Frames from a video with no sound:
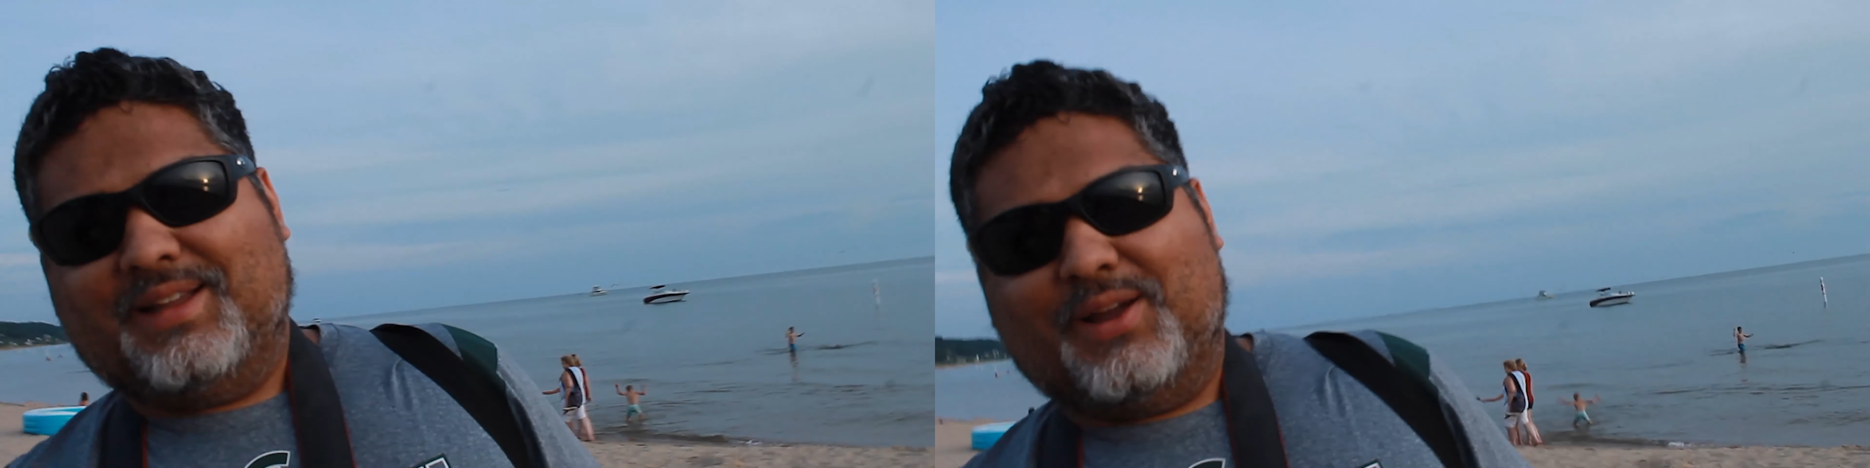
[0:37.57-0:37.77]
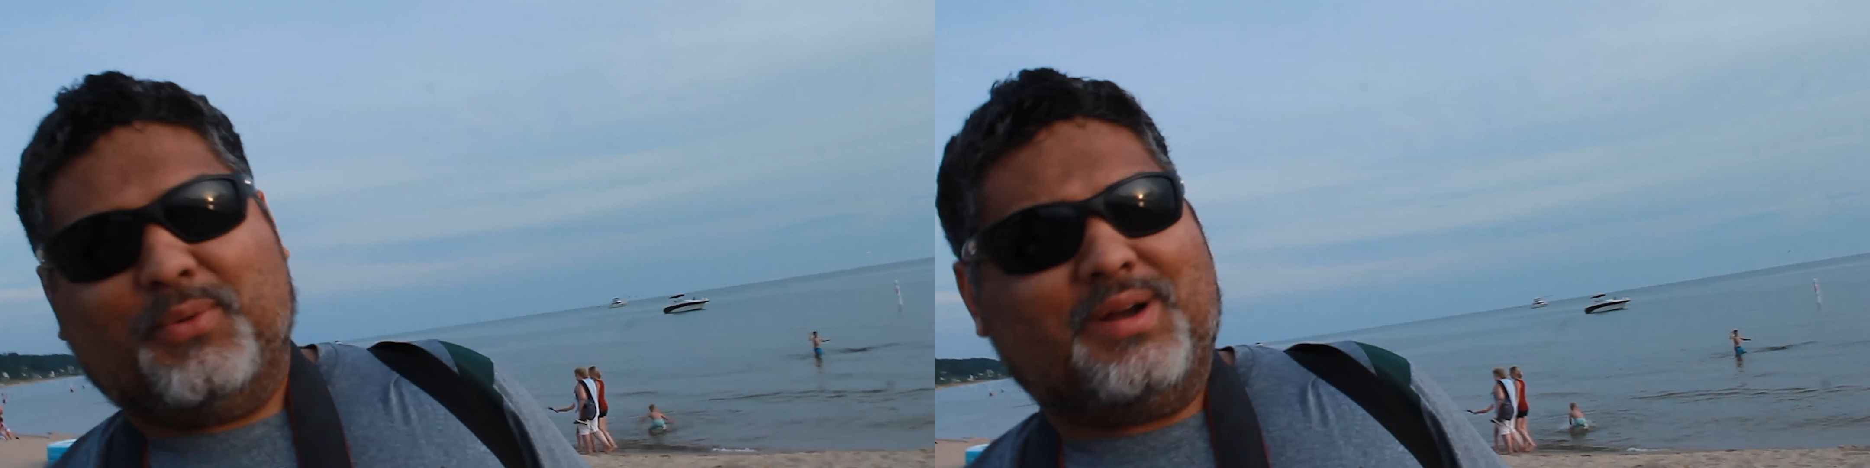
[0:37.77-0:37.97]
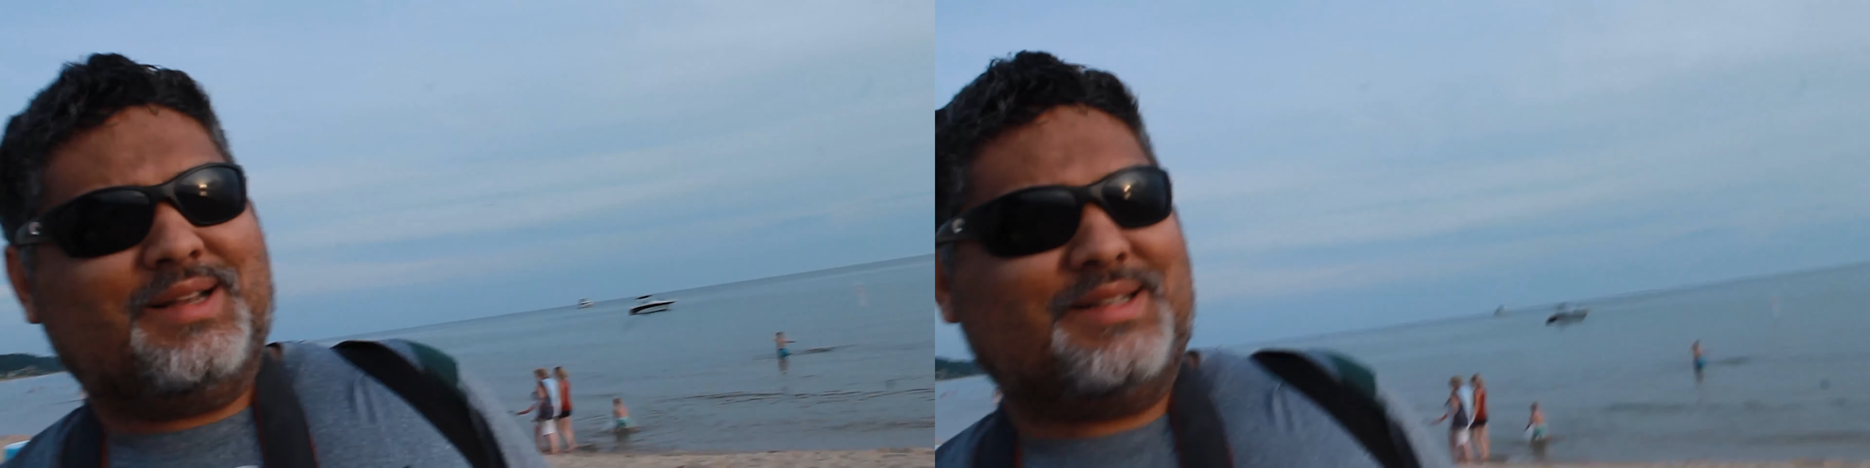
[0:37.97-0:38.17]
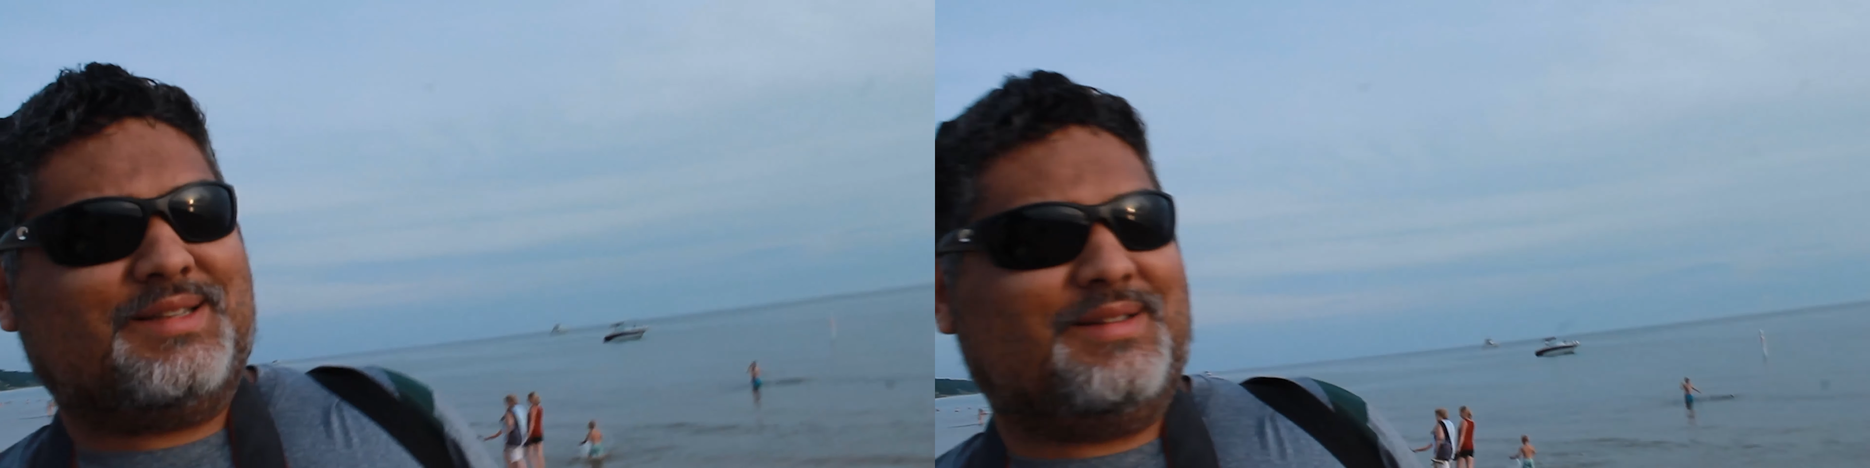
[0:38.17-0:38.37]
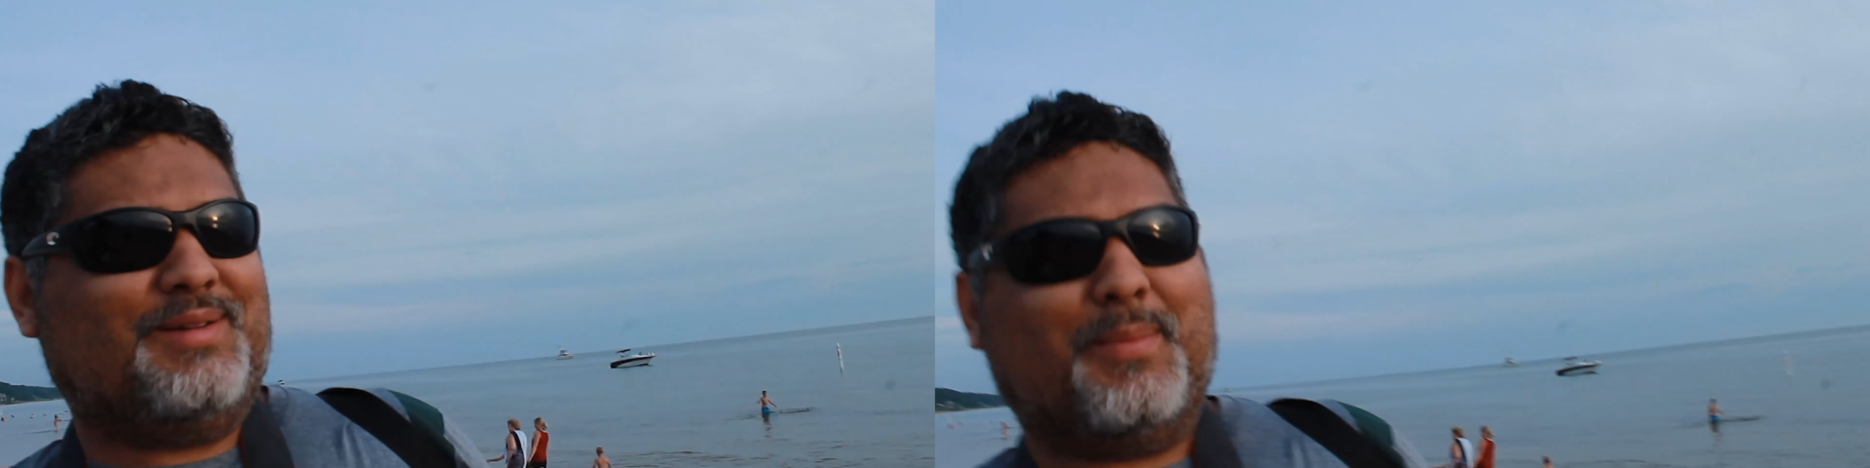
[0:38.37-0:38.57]
It
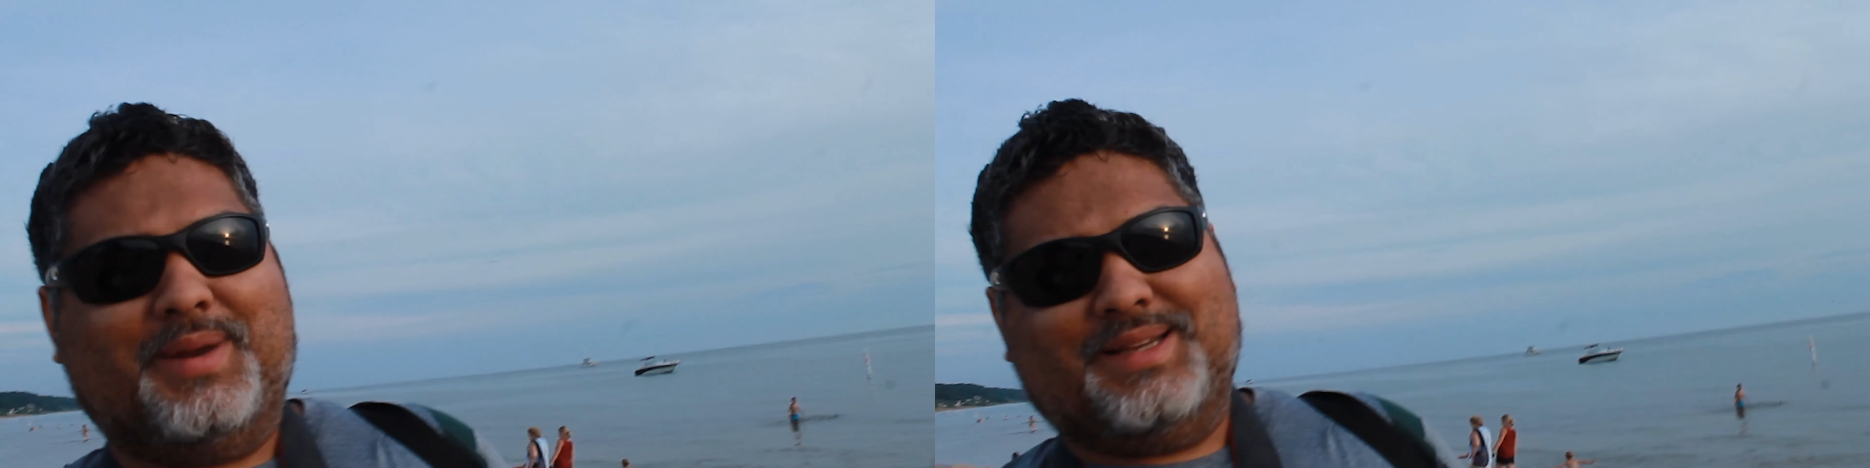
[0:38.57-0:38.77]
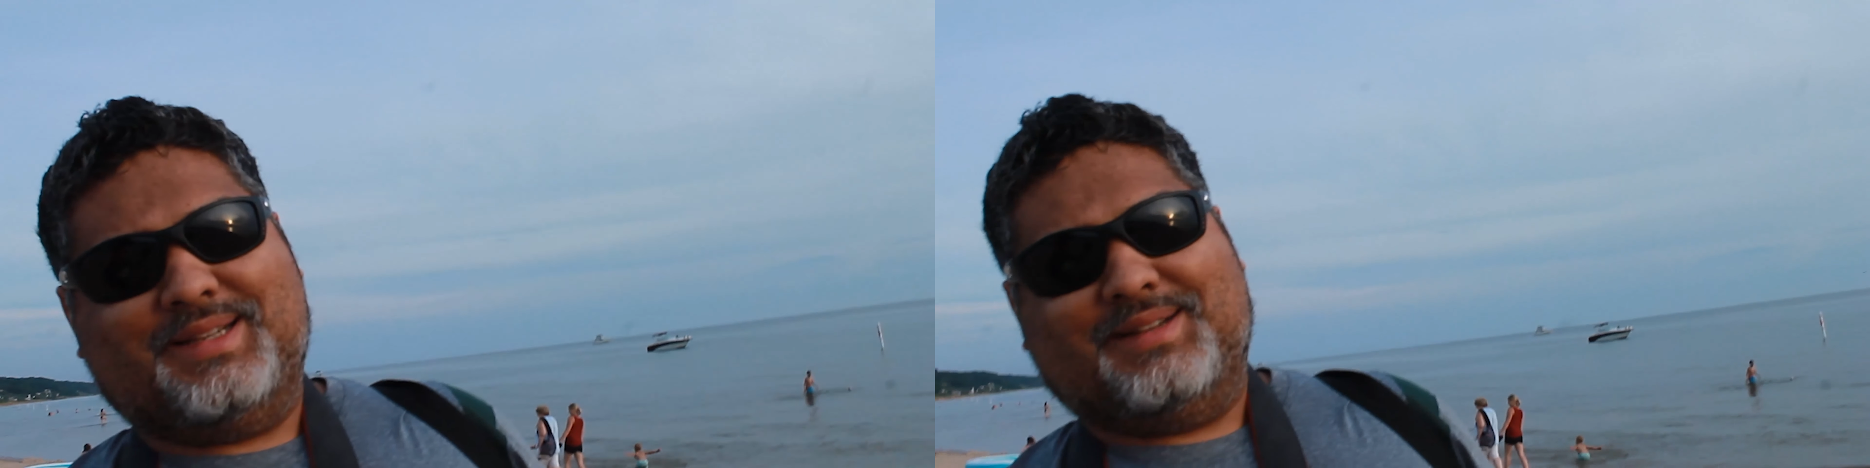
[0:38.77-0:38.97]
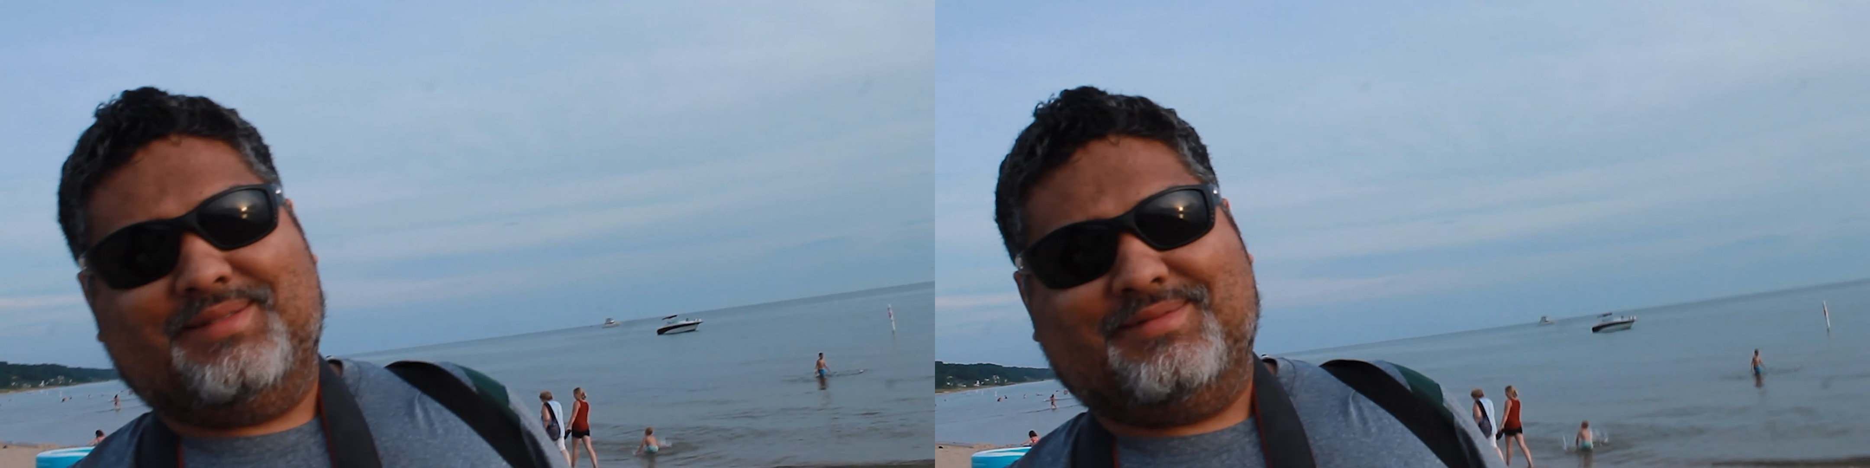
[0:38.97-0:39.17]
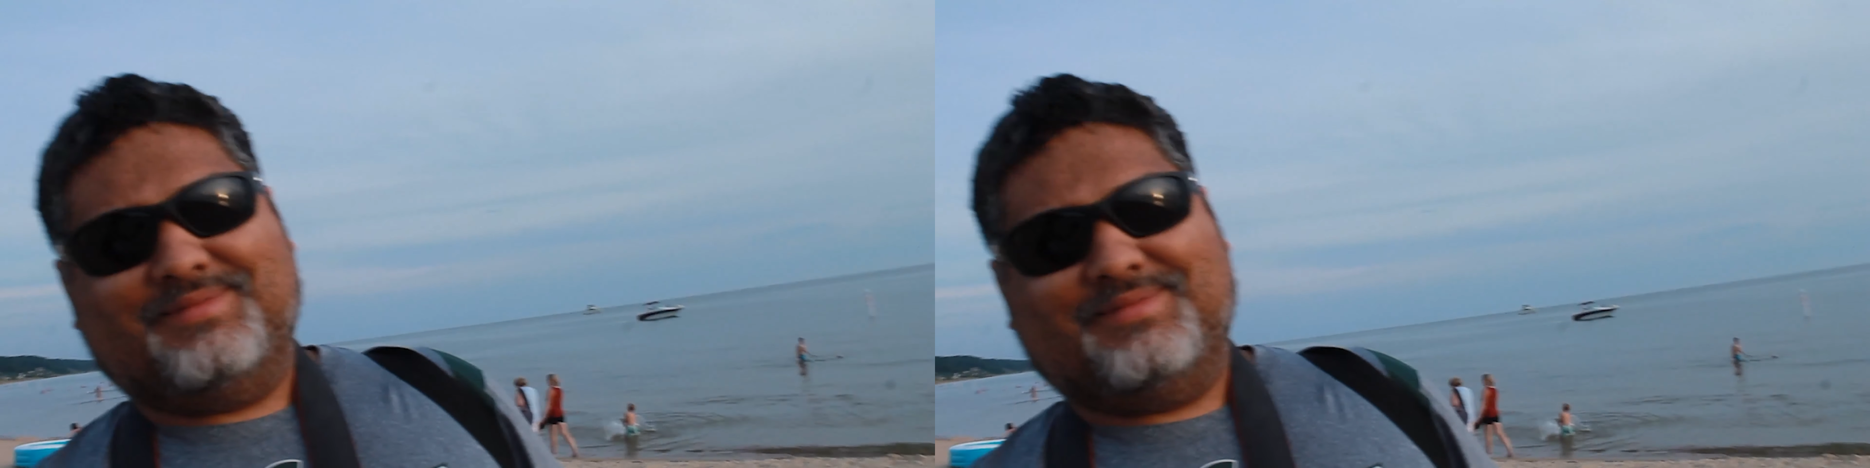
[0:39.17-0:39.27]
was amazing.